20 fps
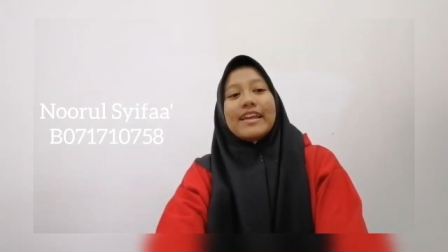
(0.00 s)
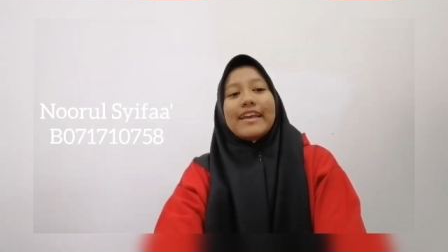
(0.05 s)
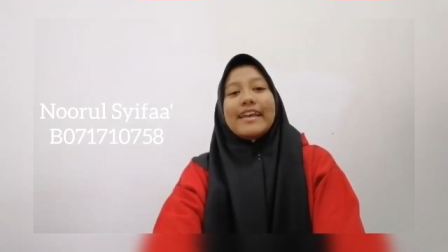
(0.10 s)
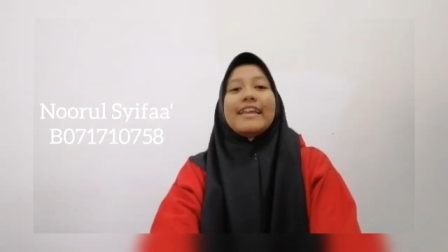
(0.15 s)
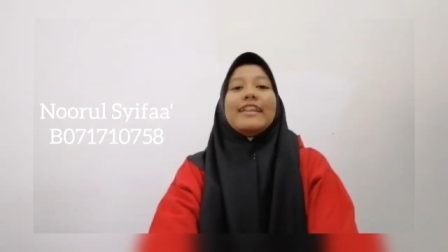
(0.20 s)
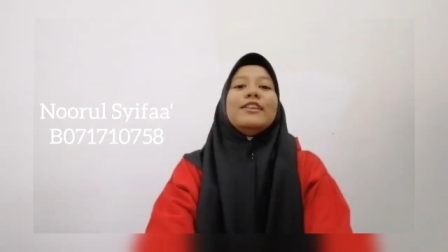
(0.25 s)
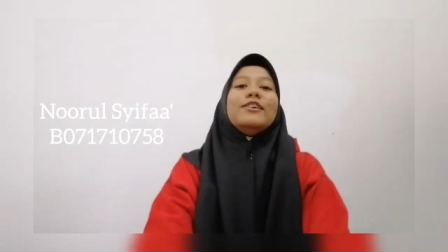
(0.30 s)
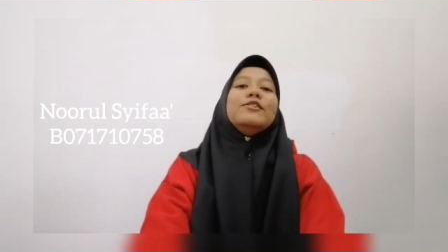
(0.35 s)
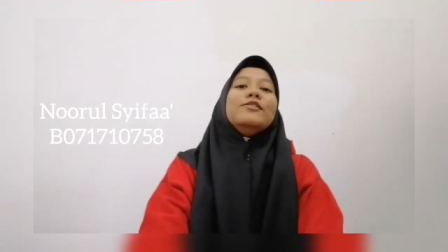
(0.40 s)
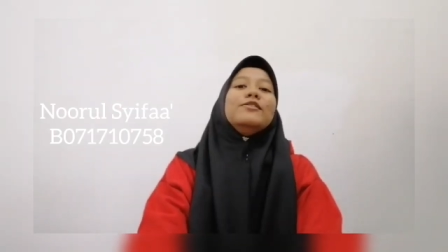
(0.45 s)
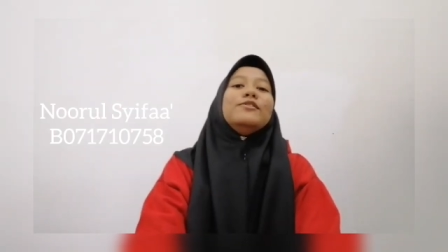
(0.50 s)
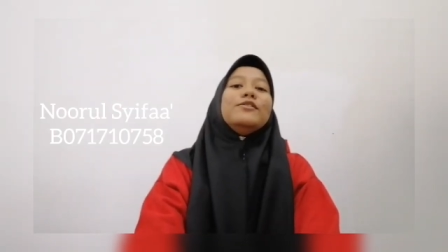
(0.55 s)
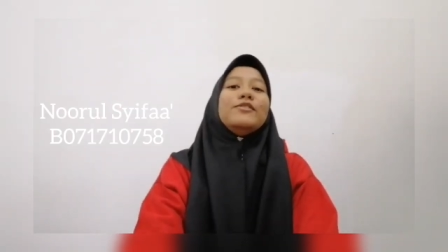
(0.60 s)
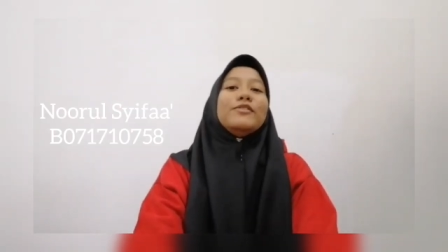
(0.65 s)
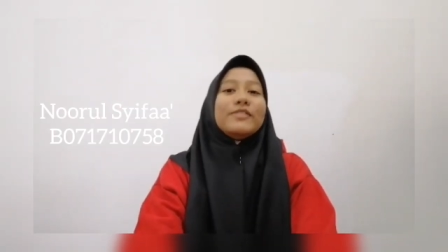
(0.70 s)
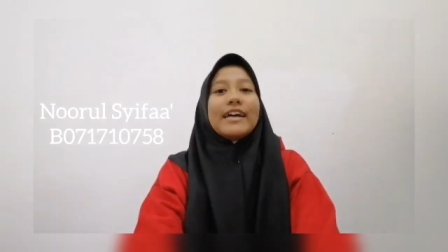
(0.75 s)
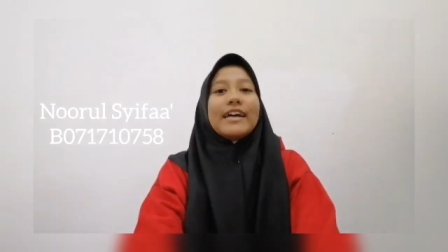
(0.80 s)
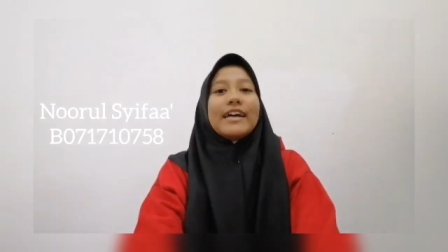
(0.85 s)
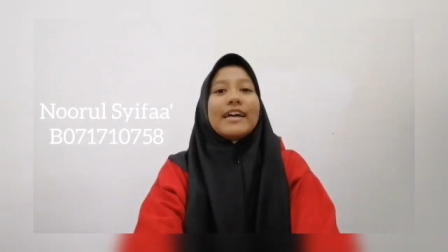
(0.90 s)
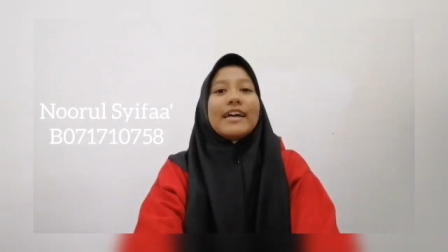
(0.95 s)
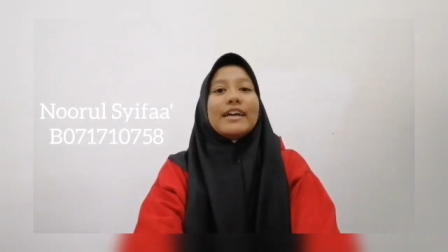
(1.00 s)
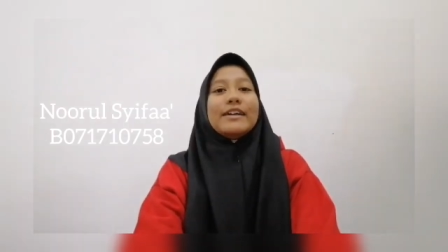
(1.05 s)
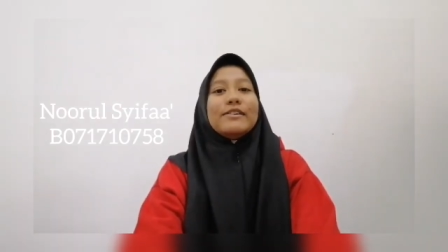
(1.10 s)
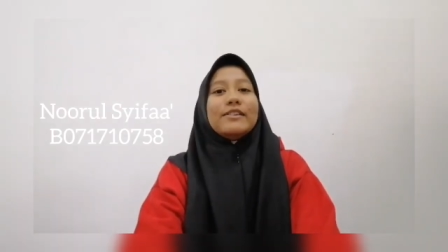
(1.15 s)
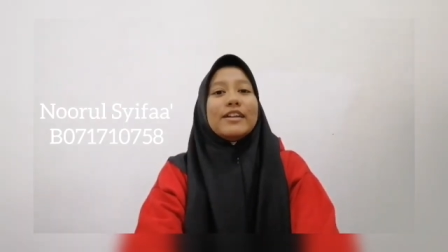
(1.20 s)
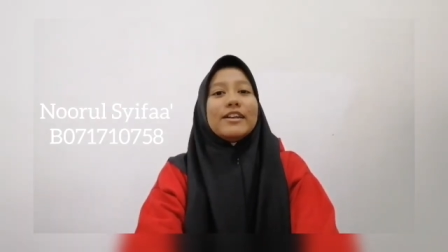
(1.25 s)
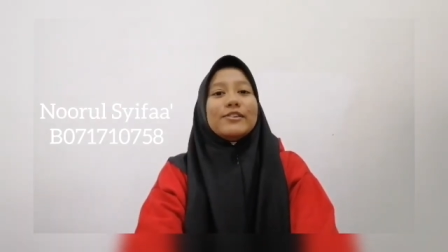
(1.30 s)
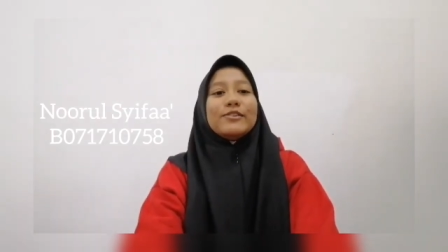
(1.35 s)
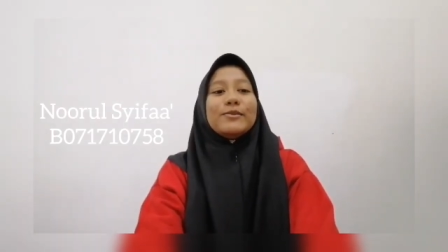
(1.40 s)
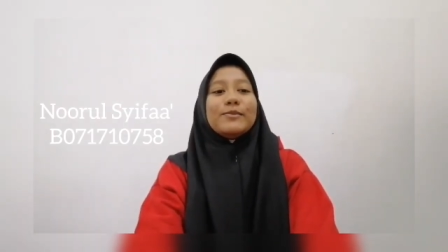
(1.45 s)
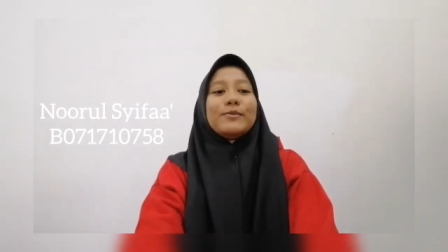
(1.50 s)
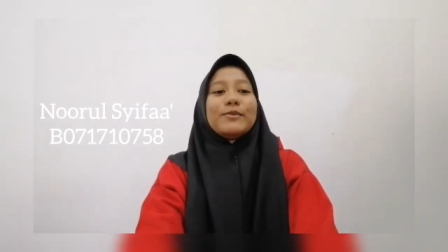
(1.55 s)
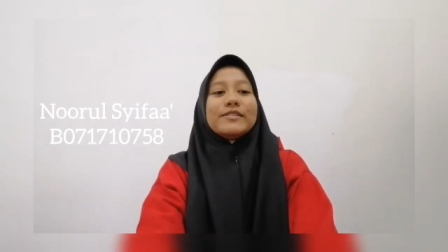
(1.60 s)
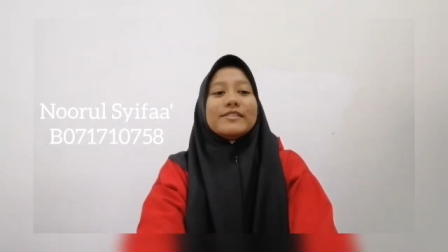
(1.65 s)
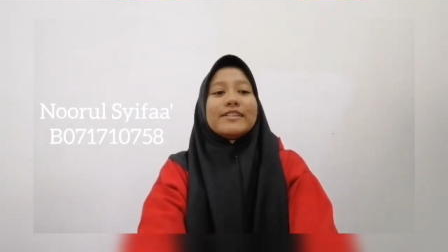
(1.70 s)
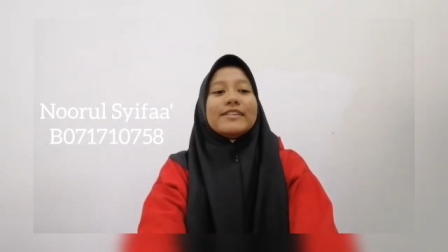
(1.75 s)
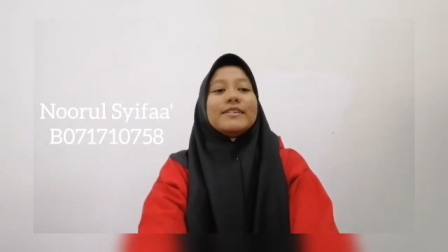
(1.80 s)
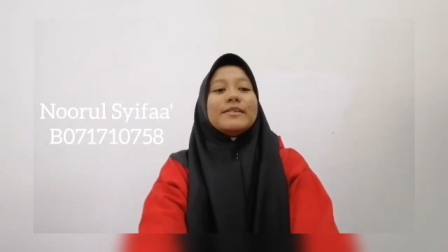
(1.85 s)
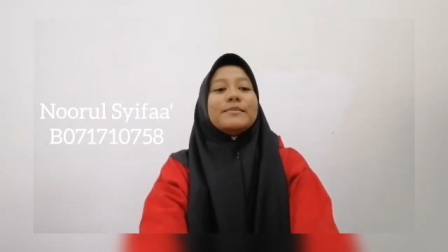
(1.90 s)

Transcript: Hello, today I would like to present